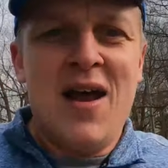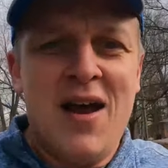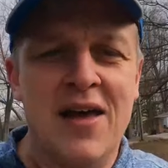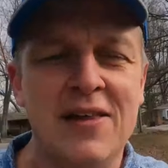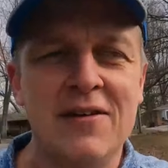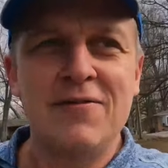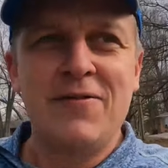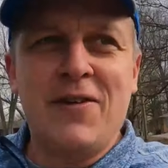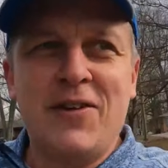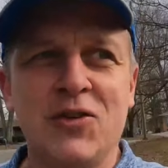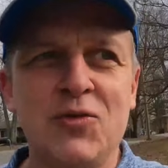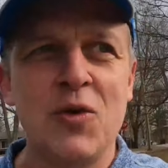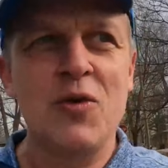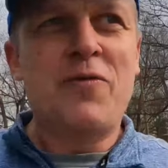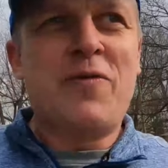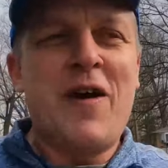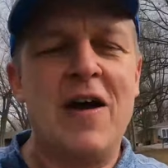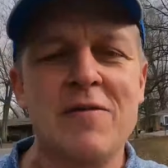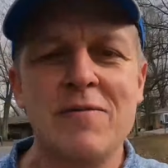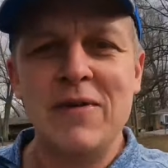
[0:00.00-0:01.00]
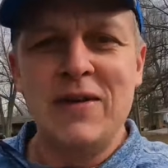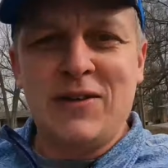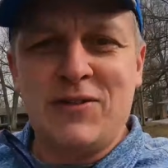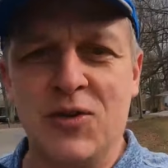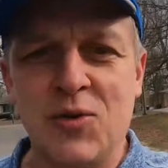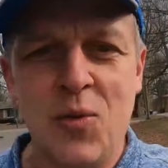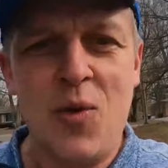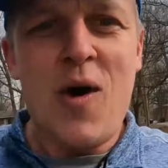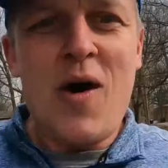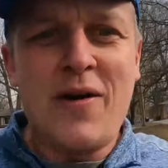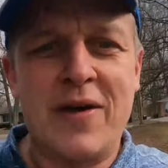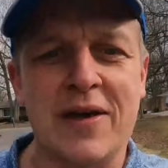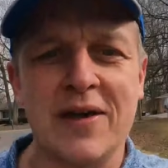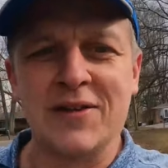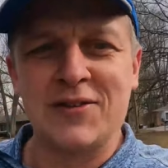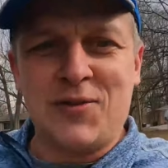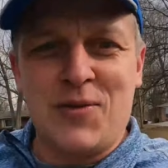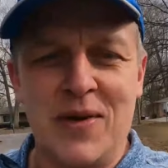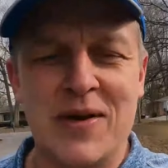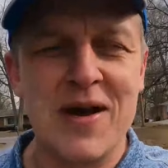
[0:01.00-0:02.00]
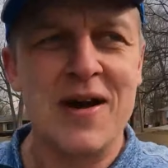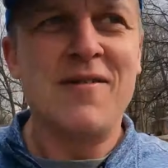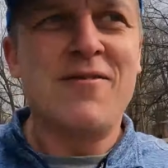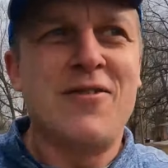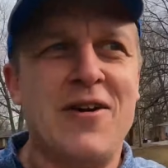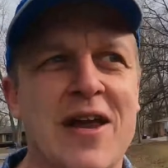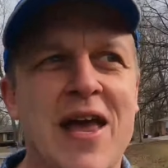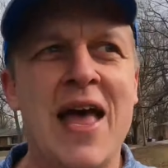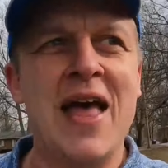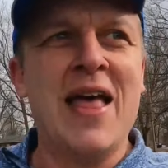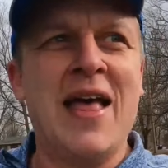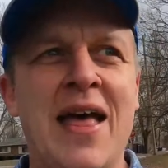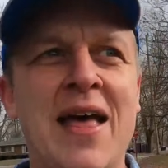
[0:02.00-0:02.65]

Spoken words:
And then finish with 5 minutes of walking as a recovery.